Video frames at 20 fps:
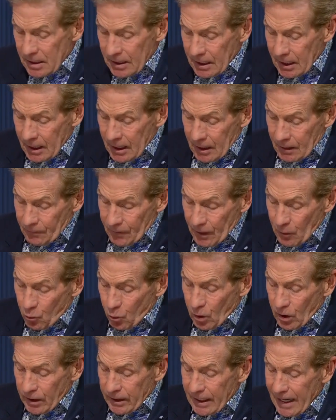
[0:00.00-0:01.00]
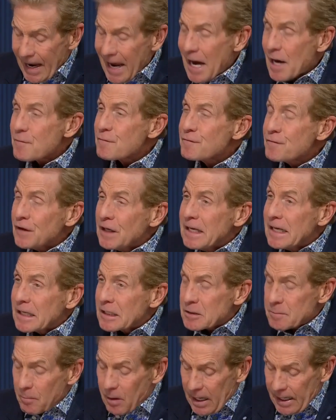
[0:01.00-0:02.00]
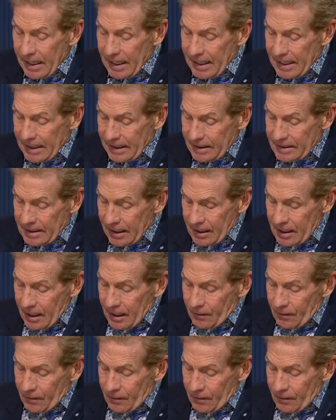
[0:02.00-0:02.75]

Yeah. They won at Phoenix by eight.